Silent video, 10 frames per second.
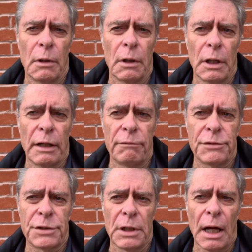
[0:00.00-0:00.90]

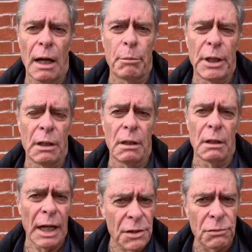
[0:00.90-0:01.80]
lives up in
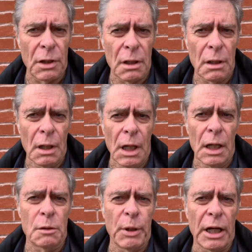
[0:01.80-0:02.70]
Nazareth,
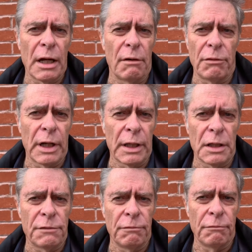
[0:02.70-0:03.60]
has been covering
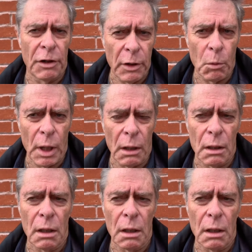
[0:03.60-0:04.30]
this very well.